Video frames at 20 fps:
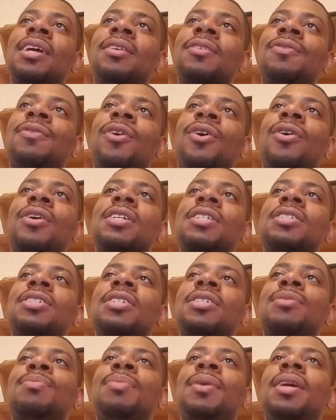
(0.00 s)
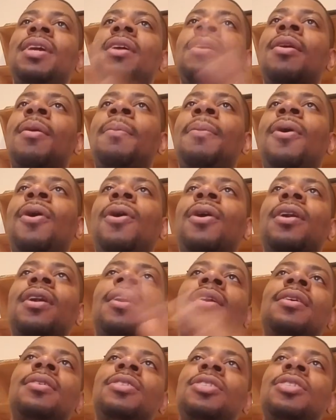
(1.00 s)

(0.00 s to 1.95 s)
as far as just being a part,